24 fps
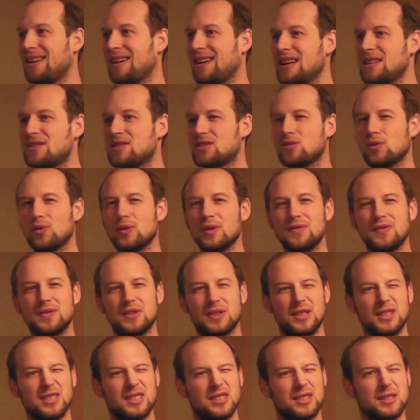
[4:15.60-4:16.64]
it sort of
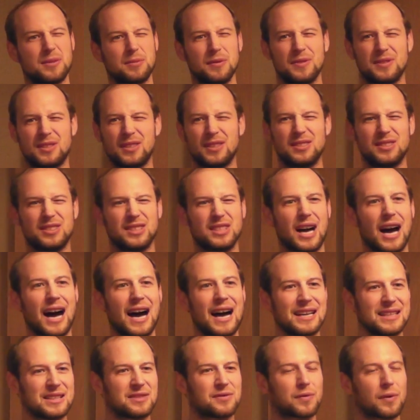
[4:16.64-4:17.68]

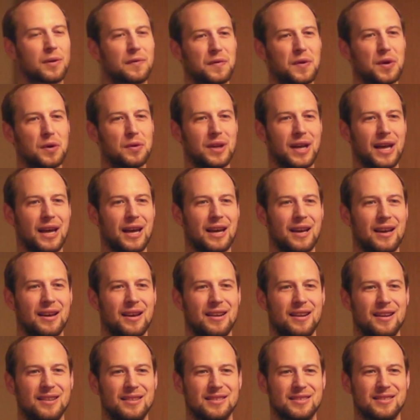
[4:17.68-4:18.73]
subsides for a few days.
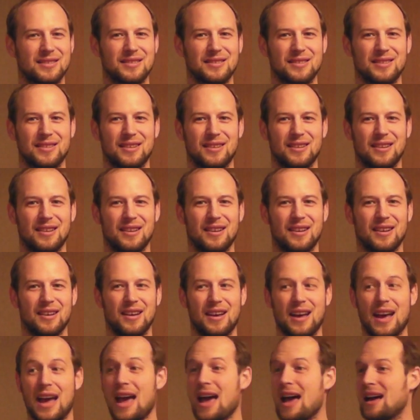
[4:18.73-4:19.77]

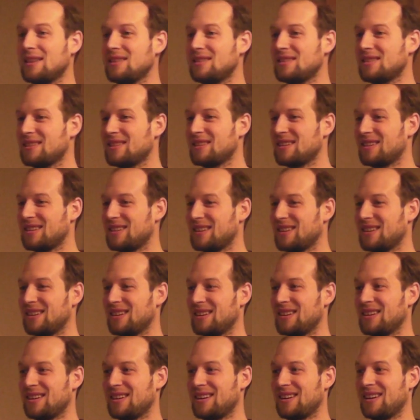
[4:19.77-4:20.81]
And
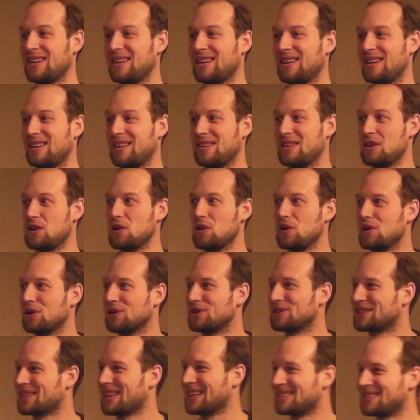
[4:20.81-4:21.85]
New
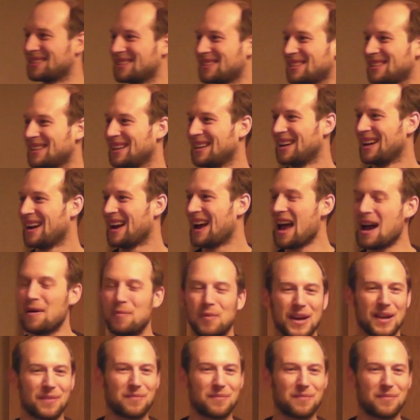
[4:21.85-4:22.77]
Year's hits. And we